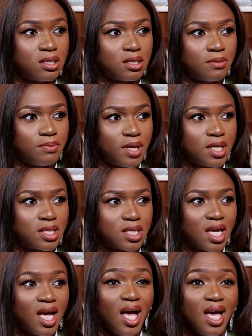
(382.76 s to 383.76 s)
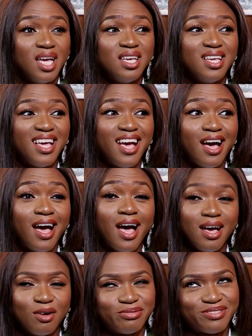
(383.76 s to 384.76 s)
Success too, you're allowed.
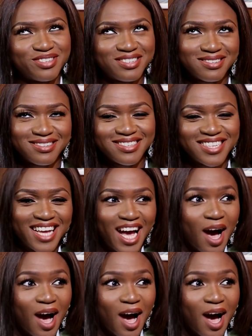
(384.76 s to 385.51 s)
But then,